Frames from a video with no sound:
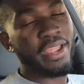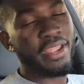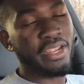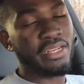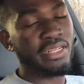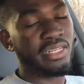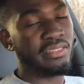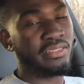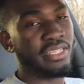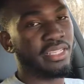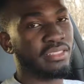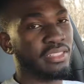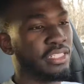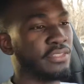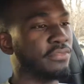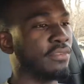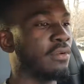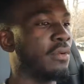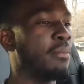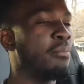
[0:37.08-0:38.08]
right here in
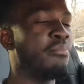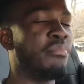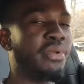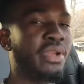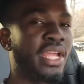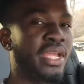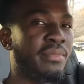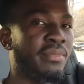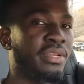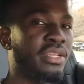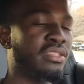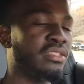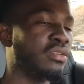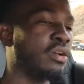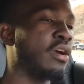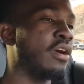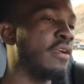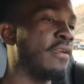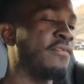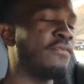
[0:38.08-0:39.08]
Texas for bringing me
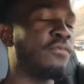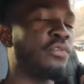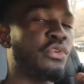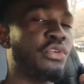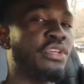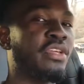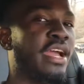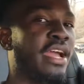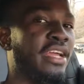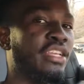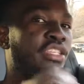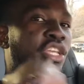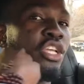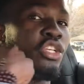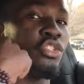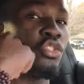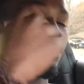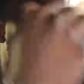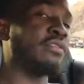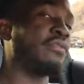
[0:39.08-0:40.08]
this car for you
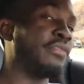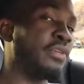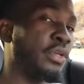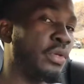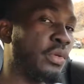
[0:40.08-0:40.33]
guys to